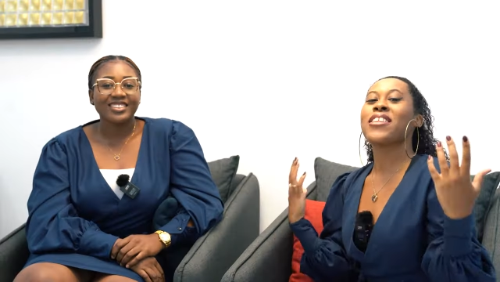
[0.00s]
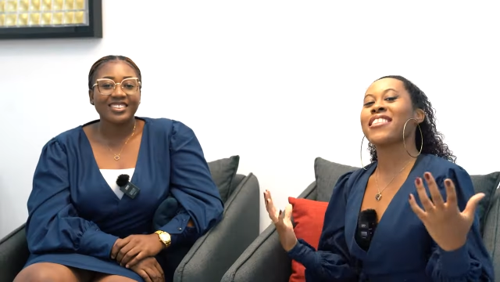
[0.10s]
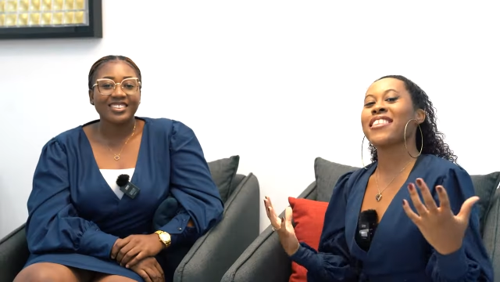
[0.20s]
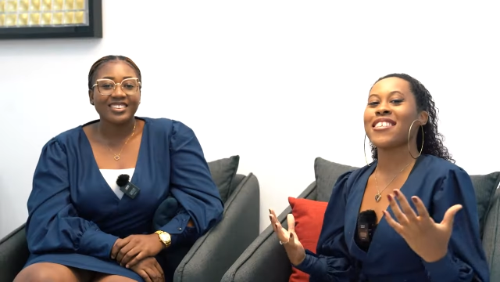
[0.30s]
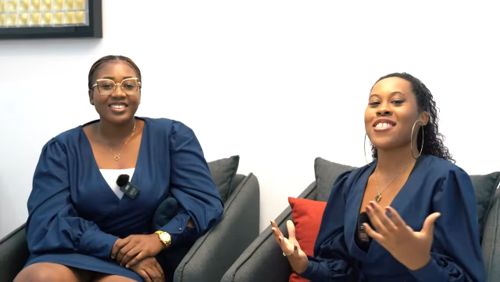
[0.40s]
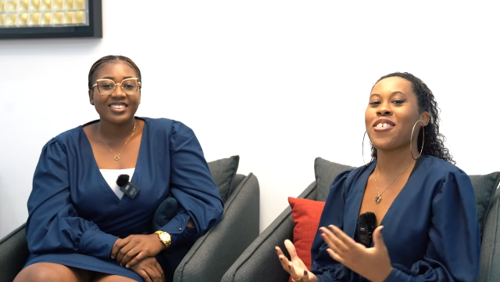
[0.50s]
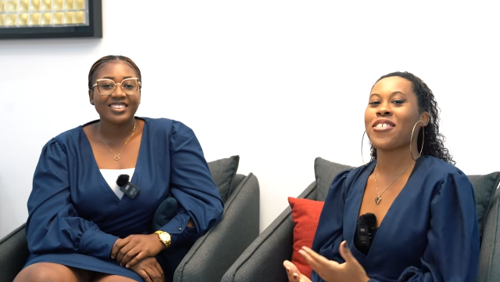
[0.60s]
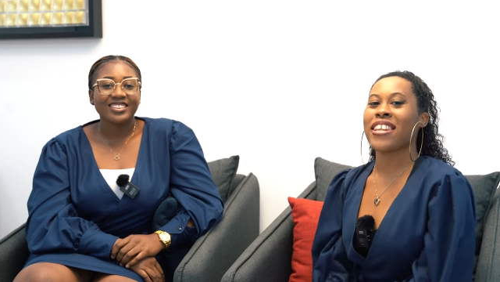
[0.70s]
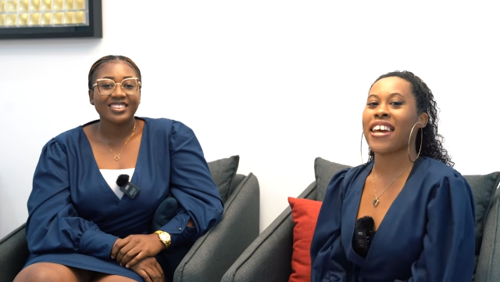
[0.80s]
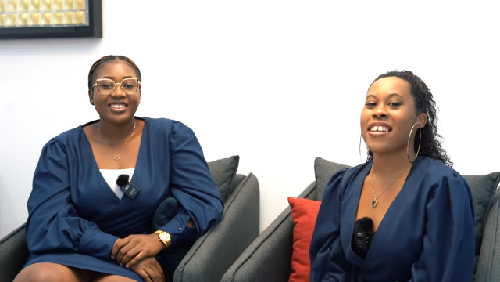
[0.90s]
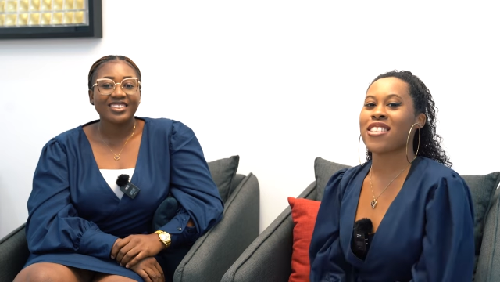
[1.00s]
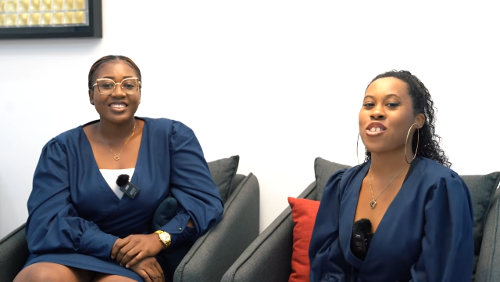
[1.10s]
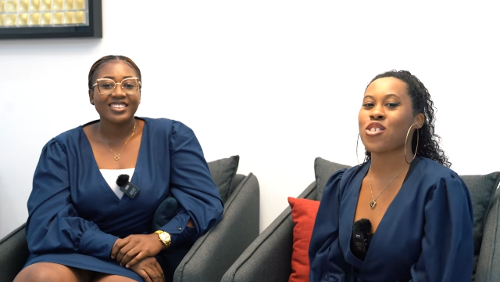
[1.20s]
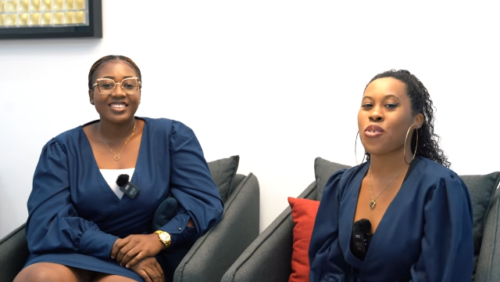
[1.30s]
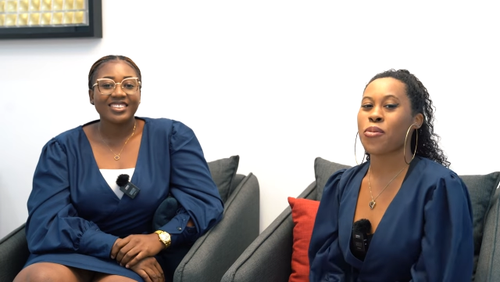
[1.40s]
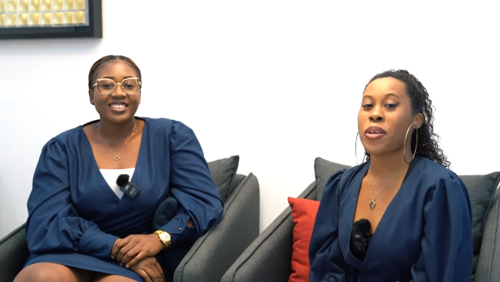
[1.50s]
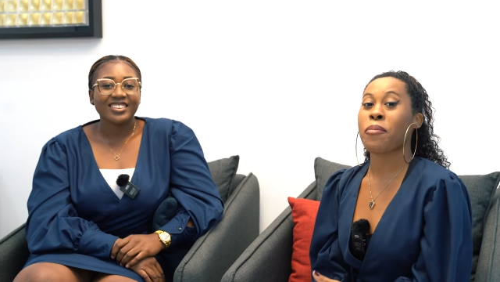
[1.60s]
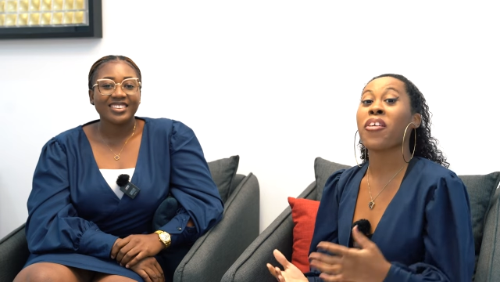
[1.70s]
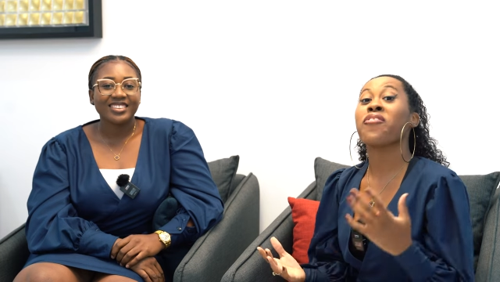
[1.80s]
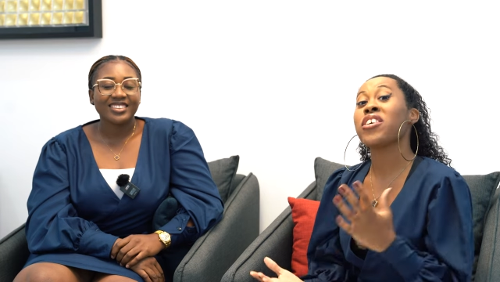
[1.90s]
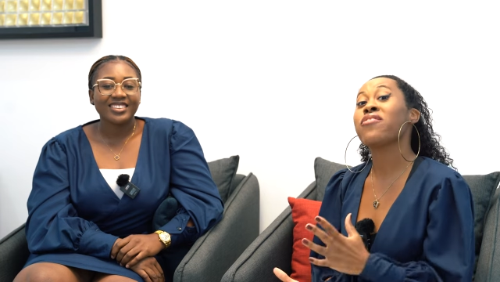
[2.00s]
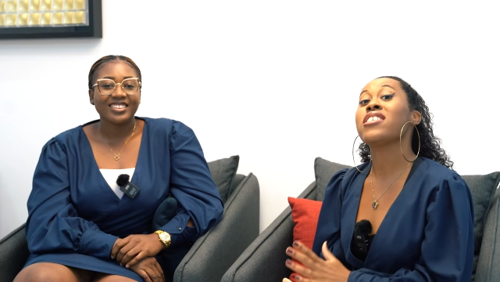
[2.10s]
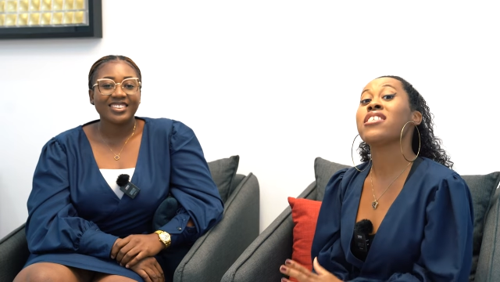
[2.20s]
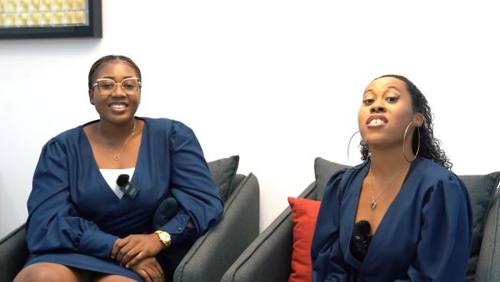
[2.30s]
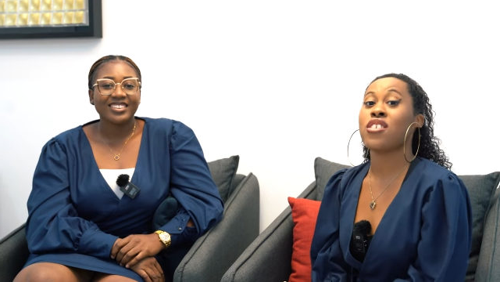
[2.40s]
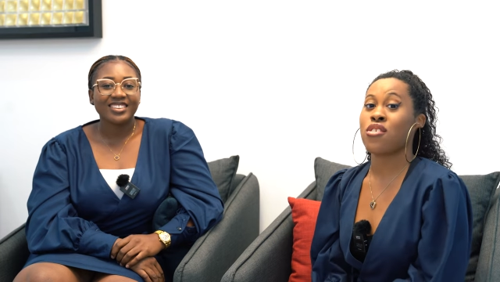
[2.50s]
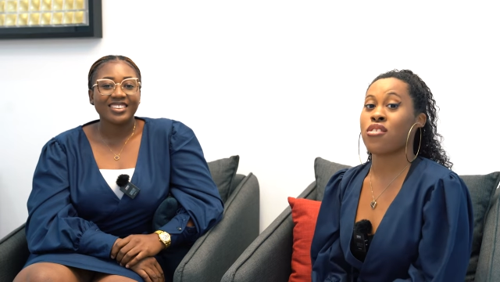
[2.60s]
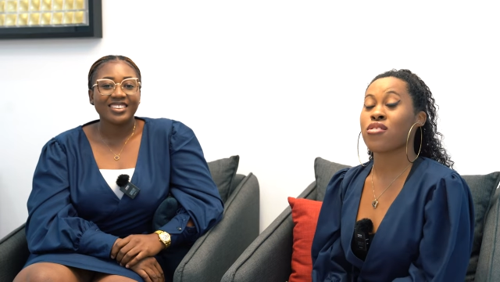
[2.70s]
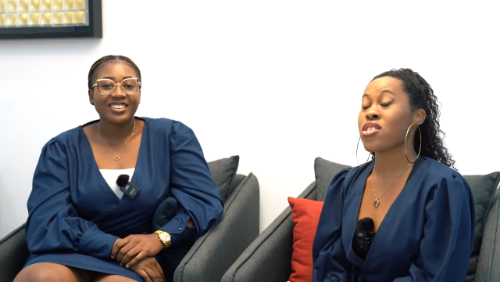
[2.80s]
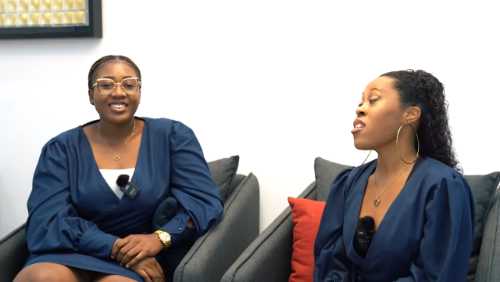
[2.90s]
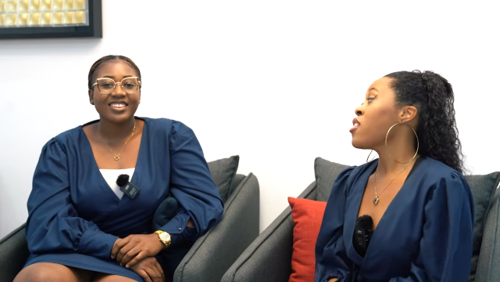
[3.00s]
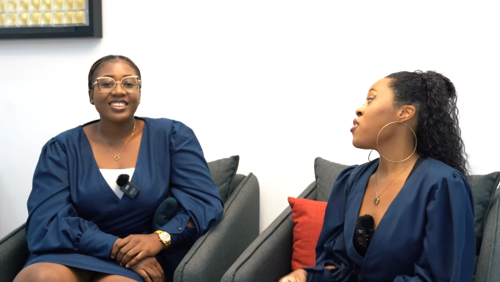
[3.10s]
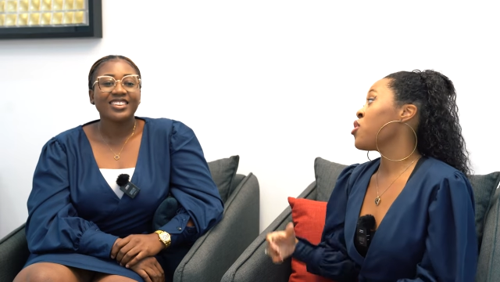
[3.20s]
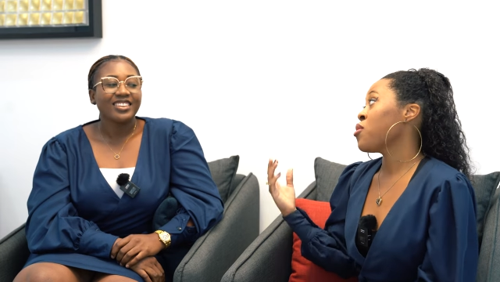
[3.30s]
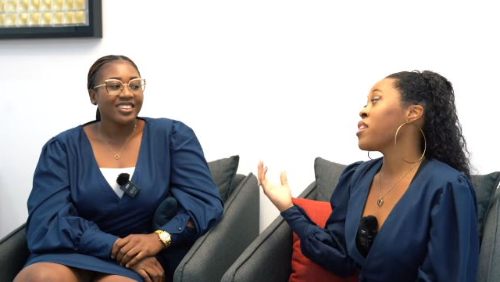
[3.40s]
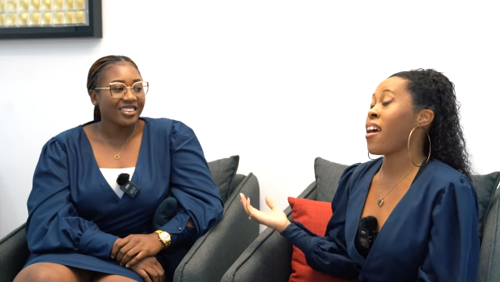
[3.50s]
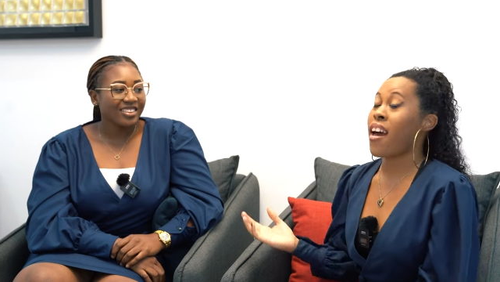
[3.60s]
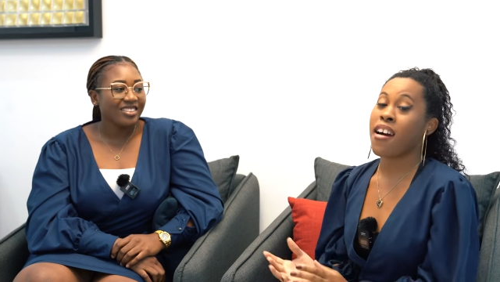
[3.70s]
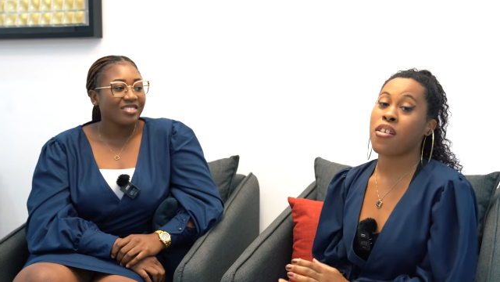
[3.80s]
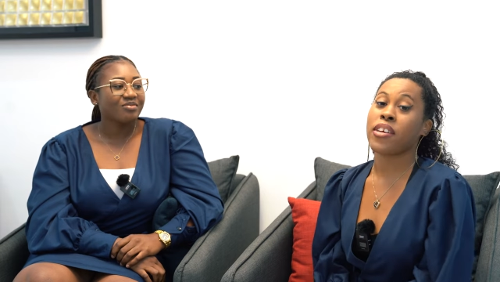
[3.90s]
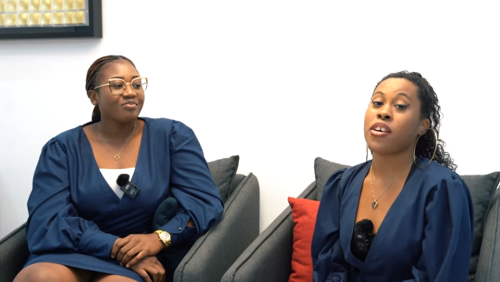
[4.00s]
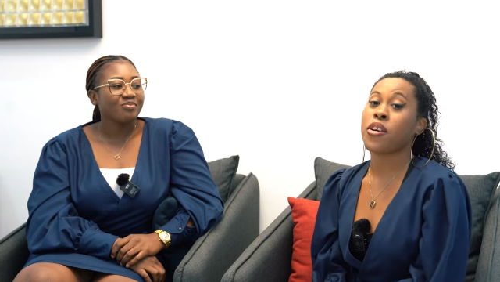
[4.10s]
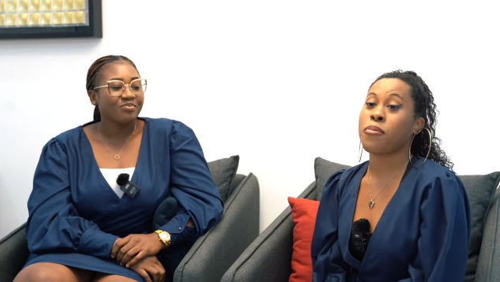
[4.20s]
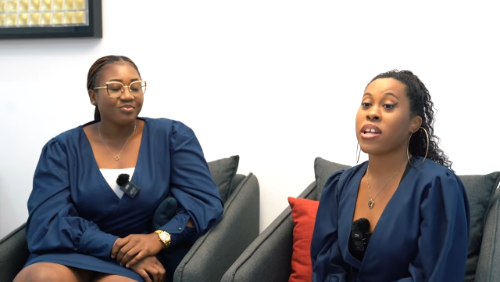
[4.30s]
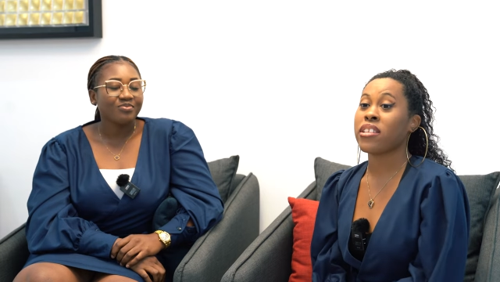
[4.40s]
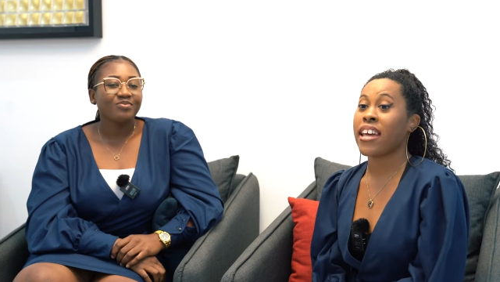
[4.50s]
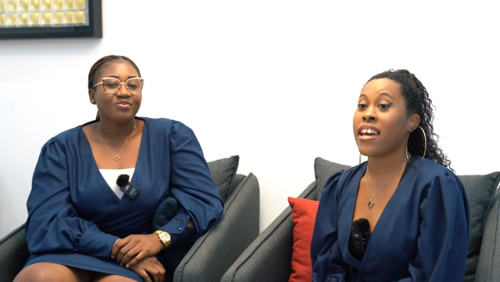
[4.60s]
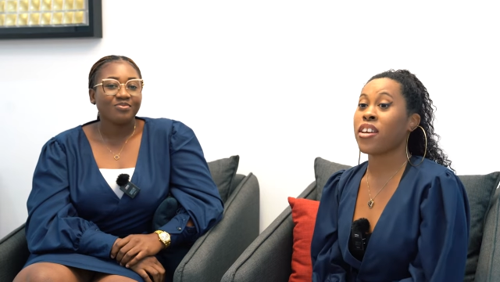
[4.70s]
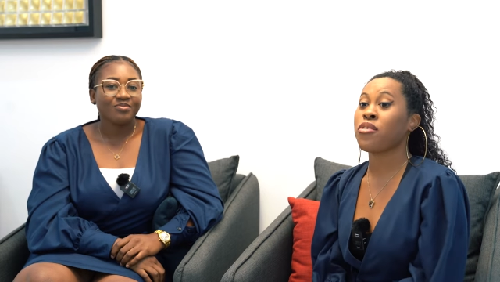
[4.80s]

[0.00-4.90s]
Speaker 1: with leasehold lands, it's normally about 50 years that you can have a land.